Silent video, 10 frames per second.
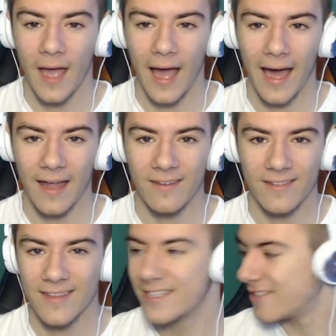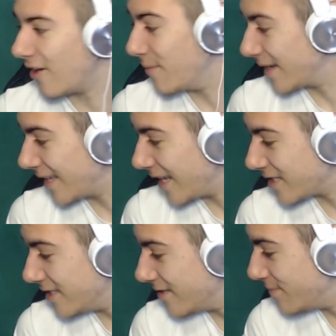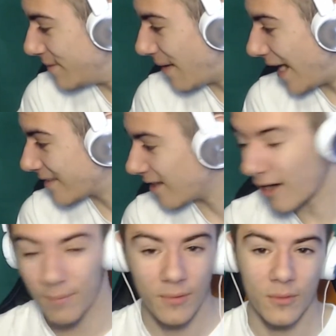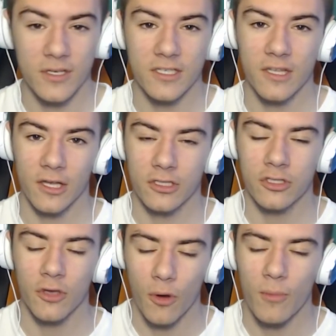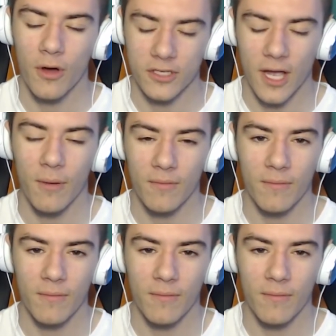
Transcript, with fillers: And this time it can actually just be packed up, which is like so much more